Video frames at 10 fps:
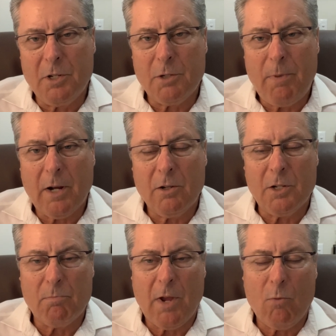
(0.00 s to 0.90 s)

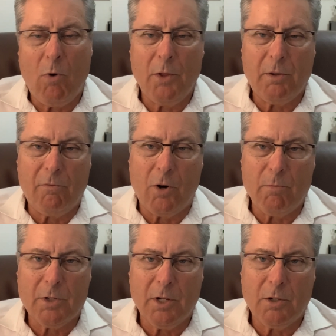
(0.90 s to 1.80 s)
inspections may want the
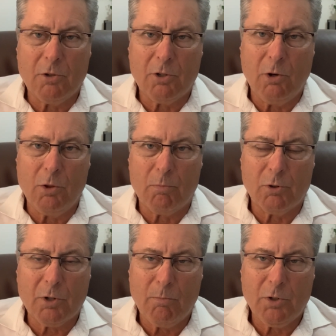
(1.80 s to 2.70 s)
pharmacy to show the
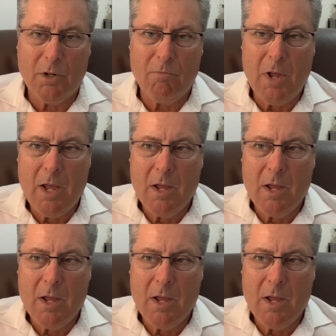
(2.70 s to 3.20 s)
prescription